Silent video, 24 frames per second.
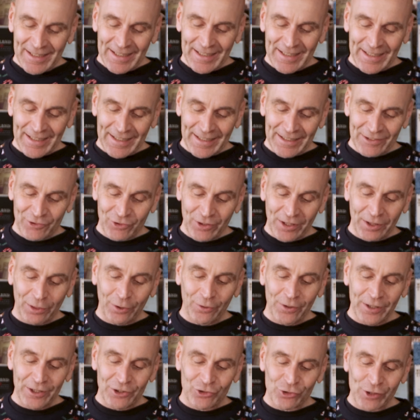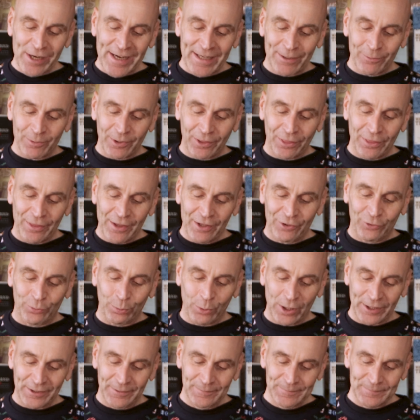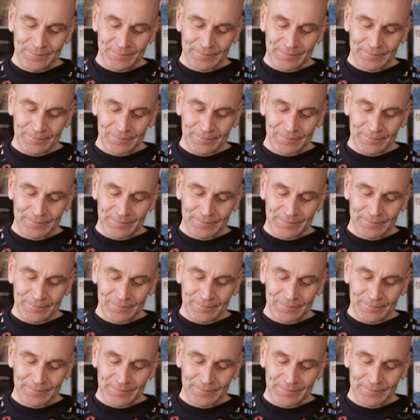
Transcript: So I thought I'd try it with this one.